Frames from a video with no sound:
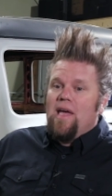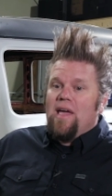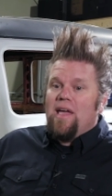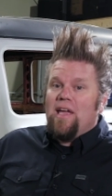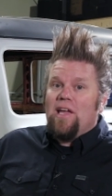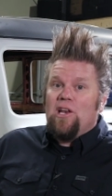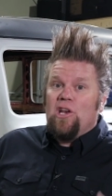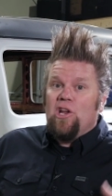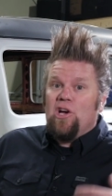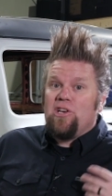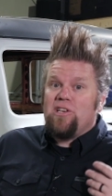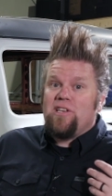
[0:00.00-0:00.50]

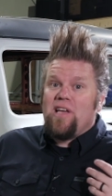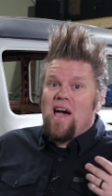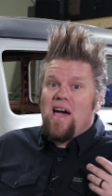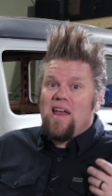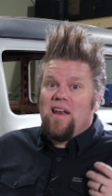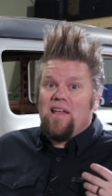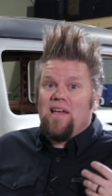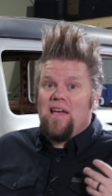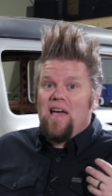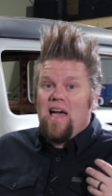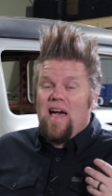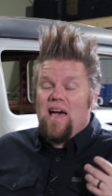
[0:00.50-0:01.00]
He looked at
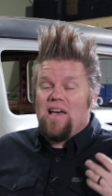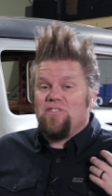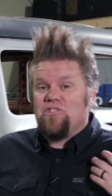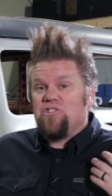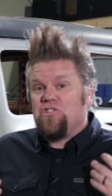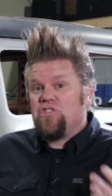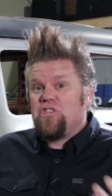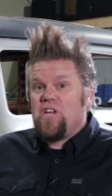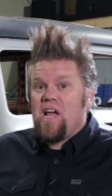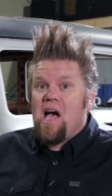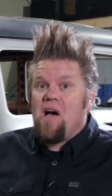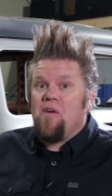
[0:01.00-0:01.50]
it as a
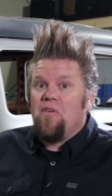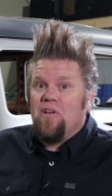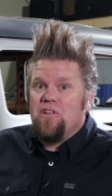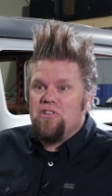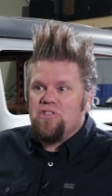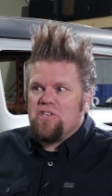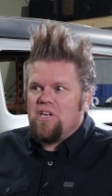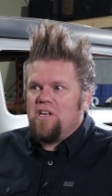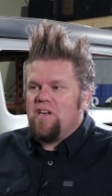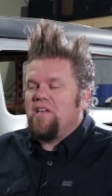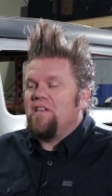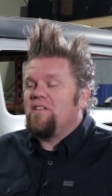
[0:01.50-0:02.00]

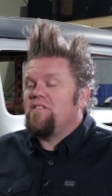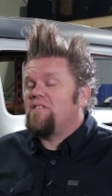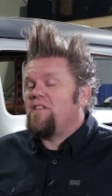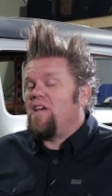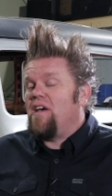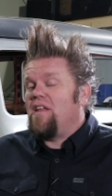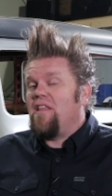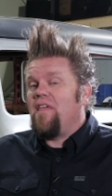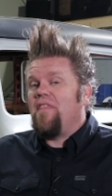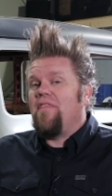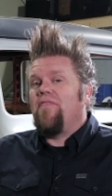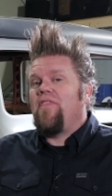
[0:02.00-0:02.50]
challenge, and he
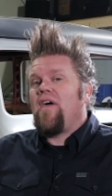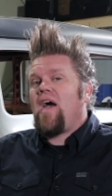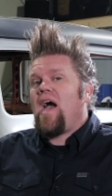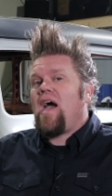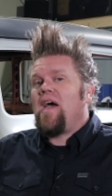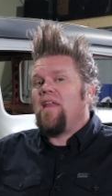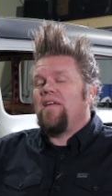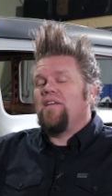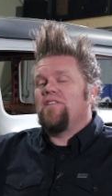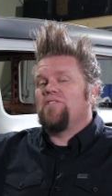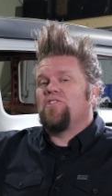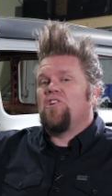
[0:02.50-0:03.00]
said,
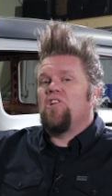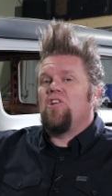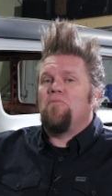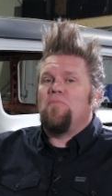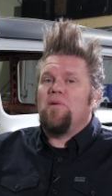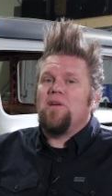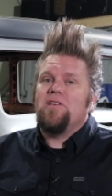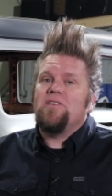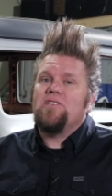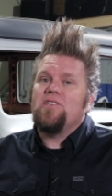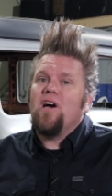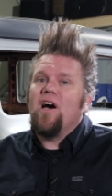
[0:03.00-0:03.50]
that is going to
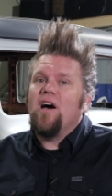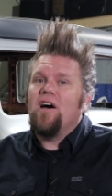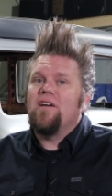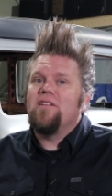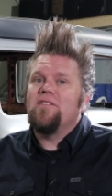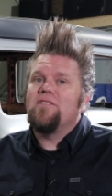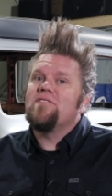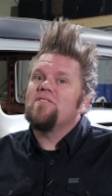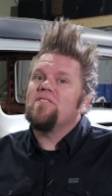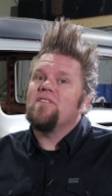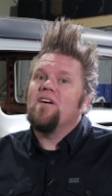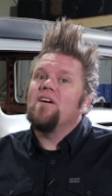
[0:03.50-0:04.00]
be
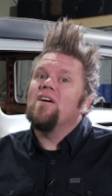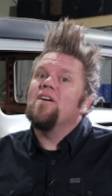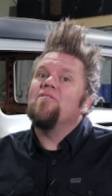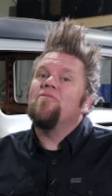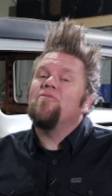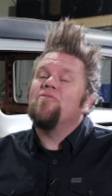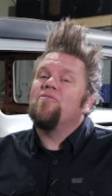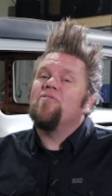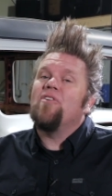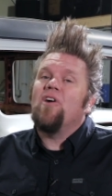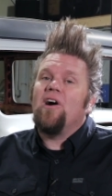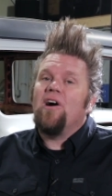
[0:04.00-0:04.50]
tons of
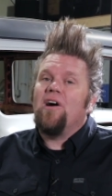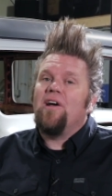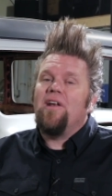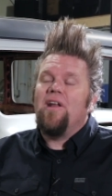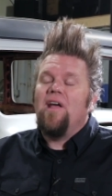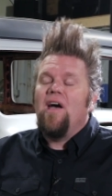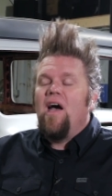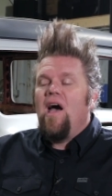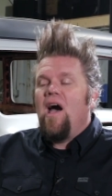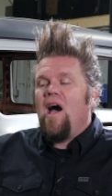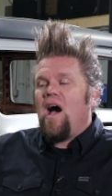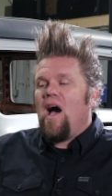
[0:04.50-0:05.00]
fun.
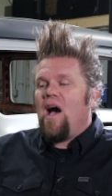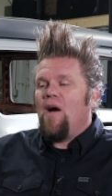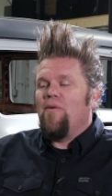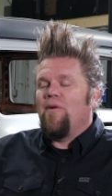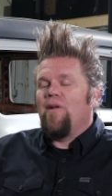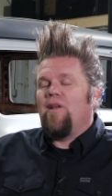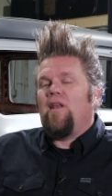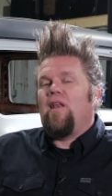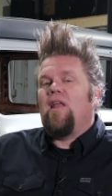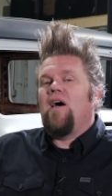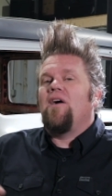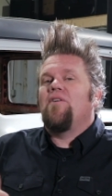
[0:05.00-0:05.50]
I
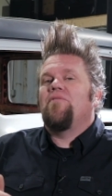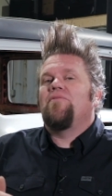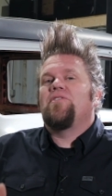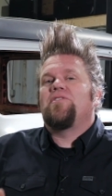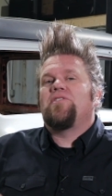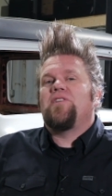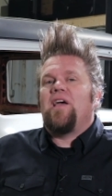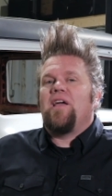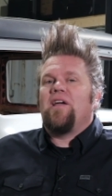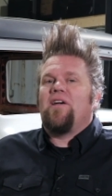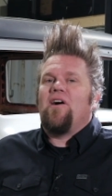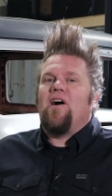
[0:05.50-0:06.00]
would love to
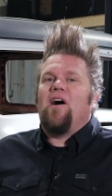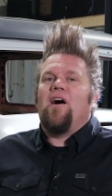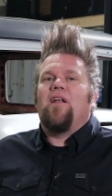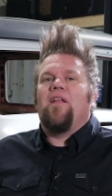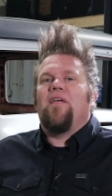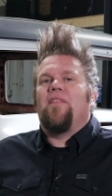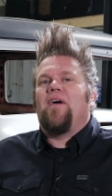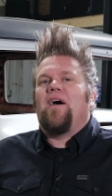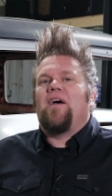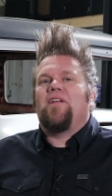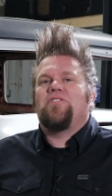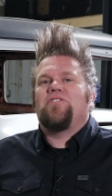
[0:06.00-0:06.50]
take on
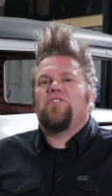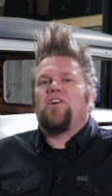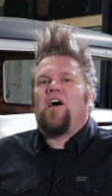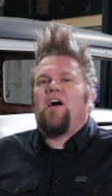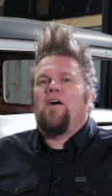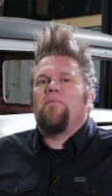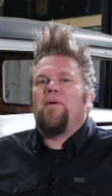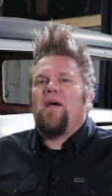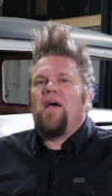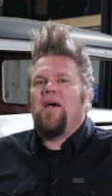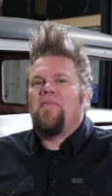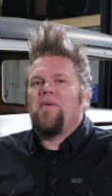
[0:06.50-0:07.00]
that
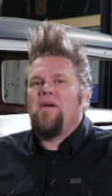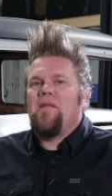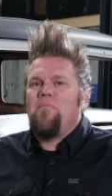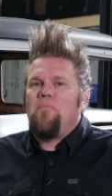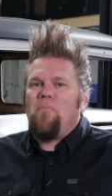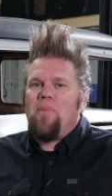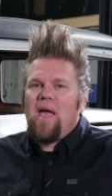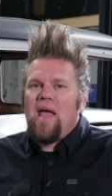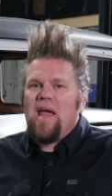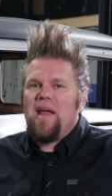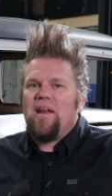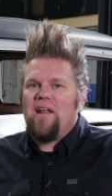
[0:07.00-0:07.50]
job and then
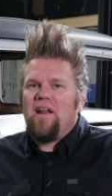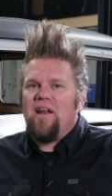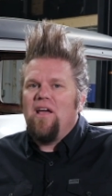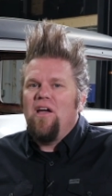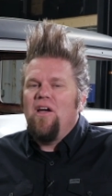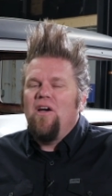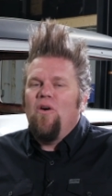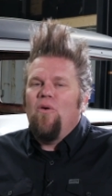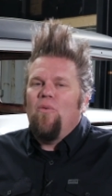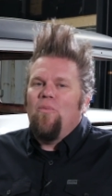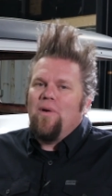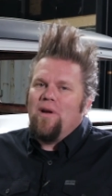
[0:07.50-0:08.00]
paint it
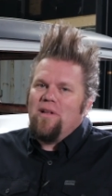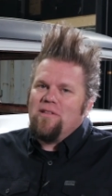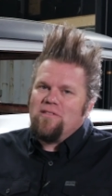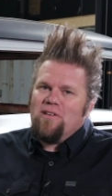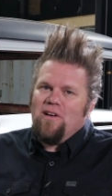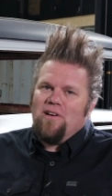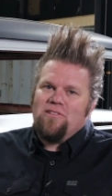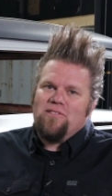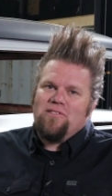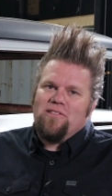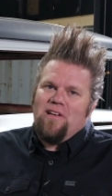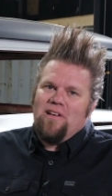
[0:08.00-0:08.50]
when it's
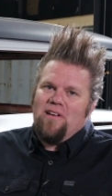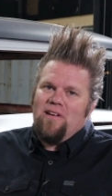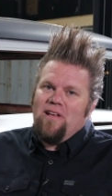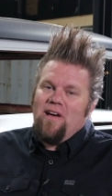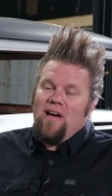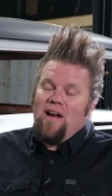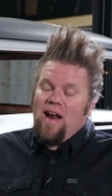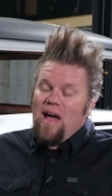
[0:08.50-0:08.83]
all said and done.